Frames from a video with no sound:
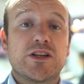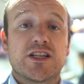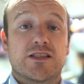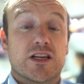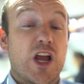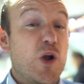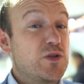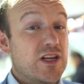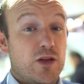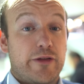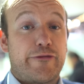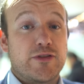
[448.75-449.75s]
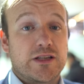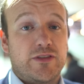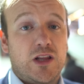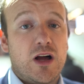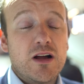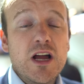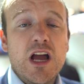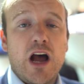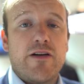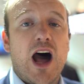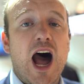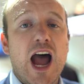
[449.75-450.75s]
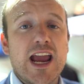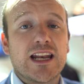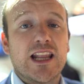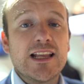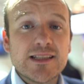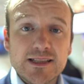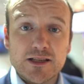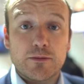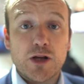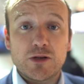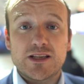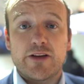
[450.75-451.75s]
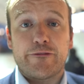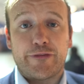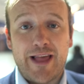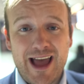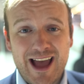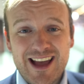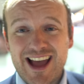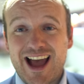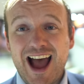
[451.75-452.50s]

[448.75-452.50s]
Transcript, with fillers: which is the coating on the front of a lot of our high-end lenses, stop coating and flare.